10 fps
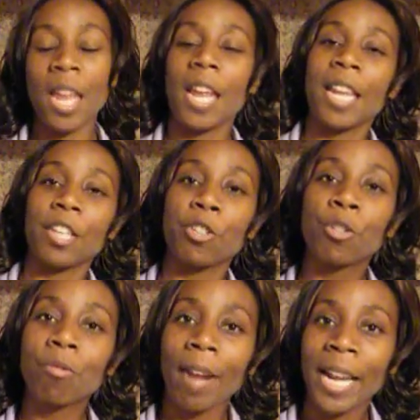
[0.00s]
It is
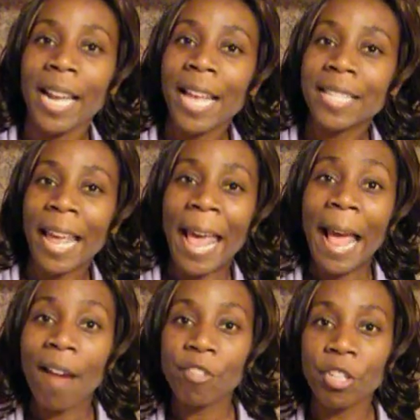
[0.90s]
great as an
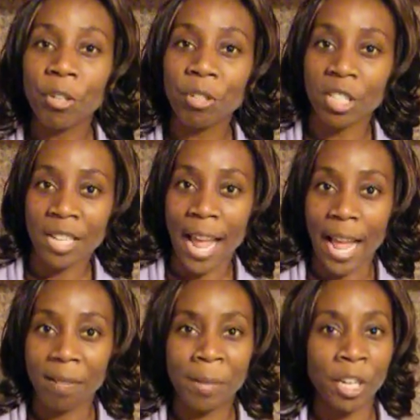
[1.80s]
afternoon
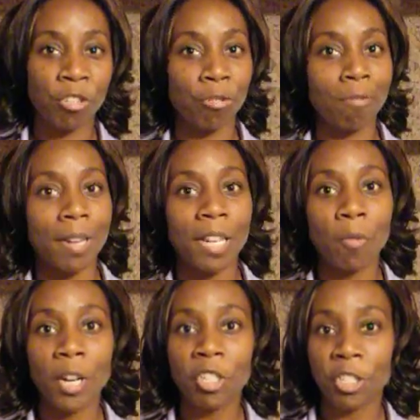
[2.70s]
snack because you really
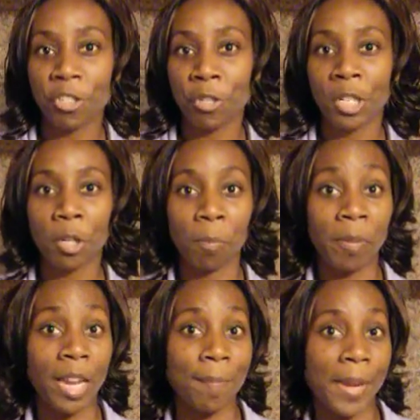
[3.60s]
want to just do a little
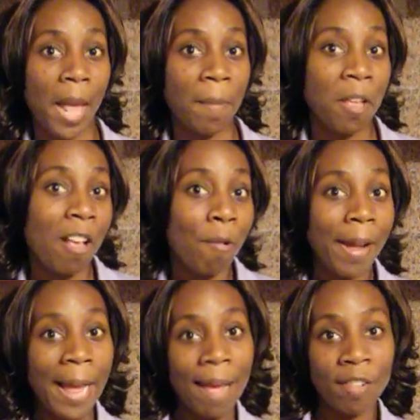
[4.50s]
pick-me-up while
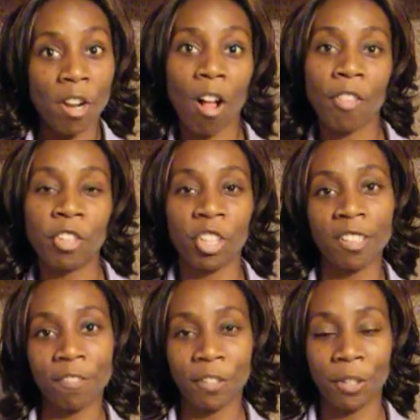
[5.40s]
having all the
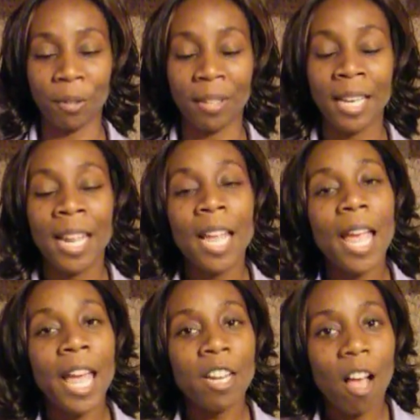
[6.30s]
junk food.
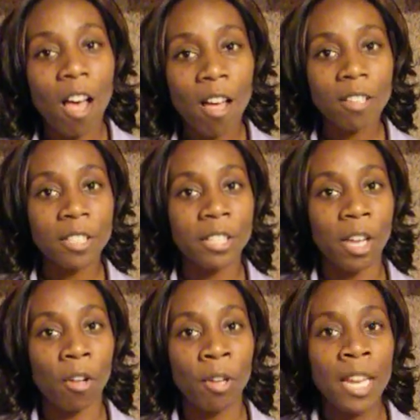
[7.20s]
And
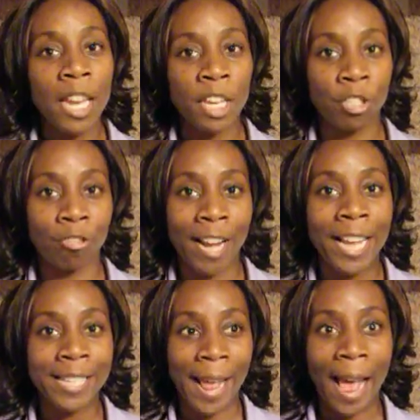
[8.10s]
also, it's great
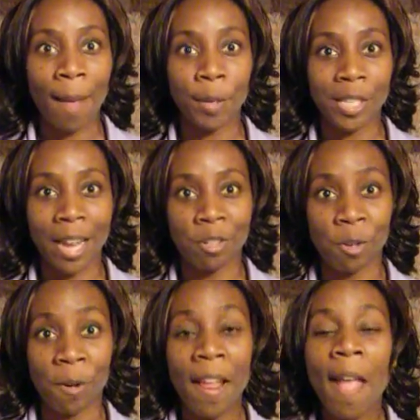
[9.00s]
as an
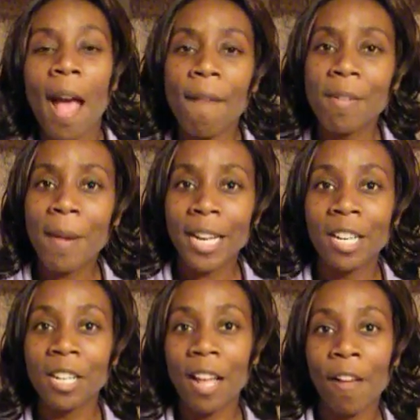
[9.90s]
appetizer. Everybody
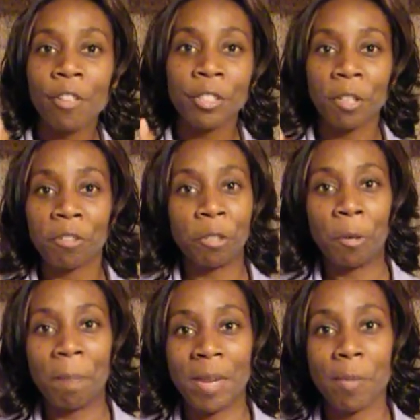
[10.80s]
loves those
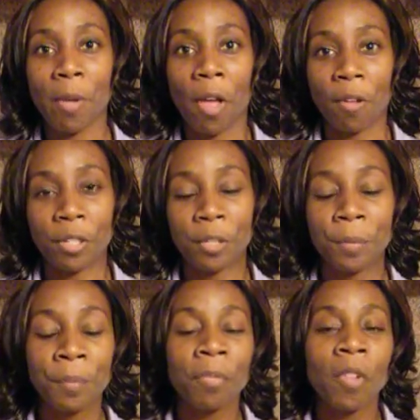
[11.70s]
little
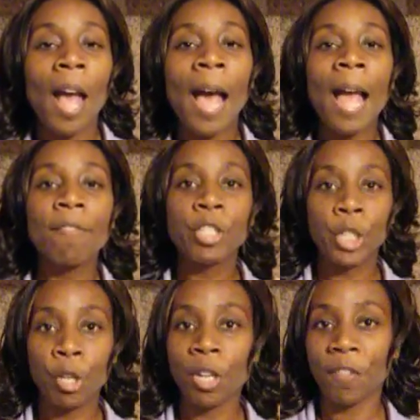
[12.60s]
meatballs. I have
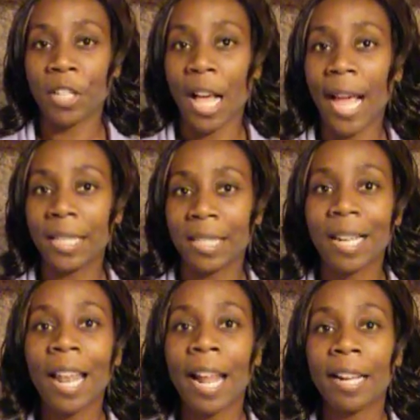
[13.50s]
two different kinds that
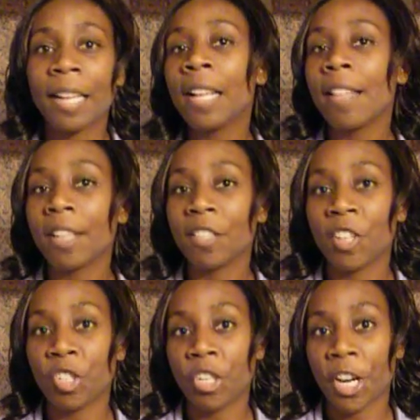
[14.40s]
I like that's
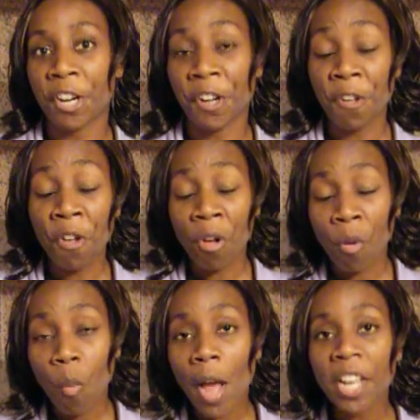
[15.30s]
vegetarian.
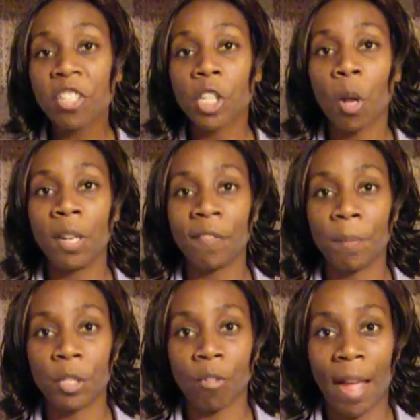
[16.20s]
One is totally
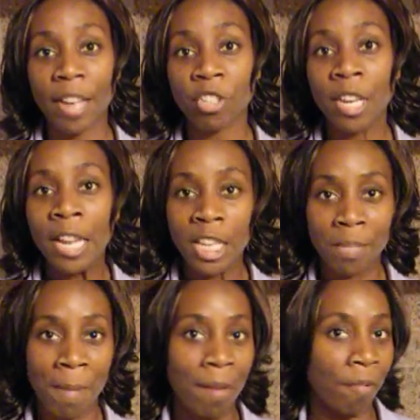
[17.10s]
from scratch.
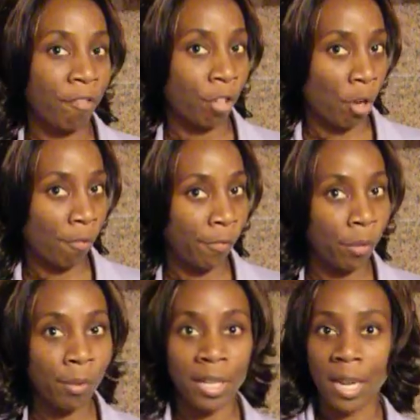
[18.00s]
It's made with
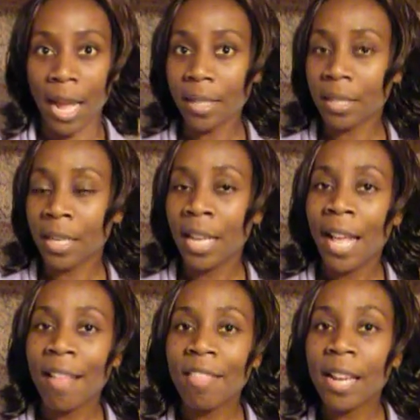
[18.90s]
tofu and nuts.
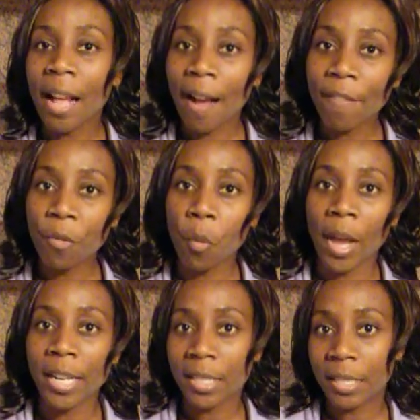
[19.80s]
And the other
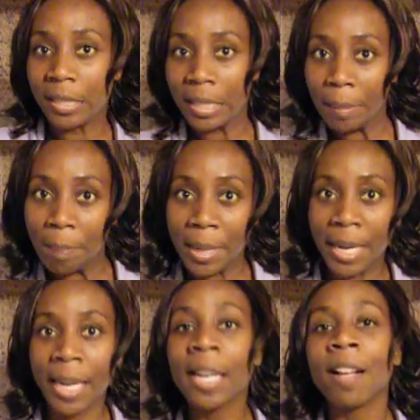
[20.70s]
one is
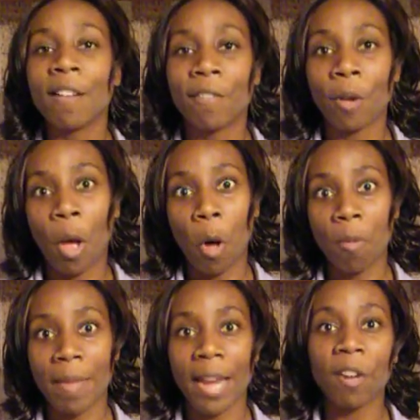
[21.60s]

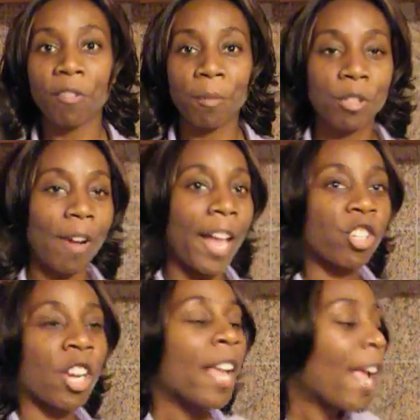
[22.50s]
semi-homemade or from
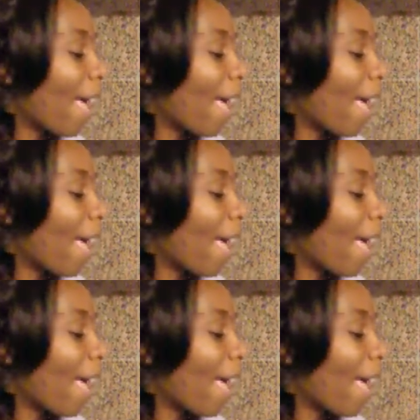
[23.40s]
scratch.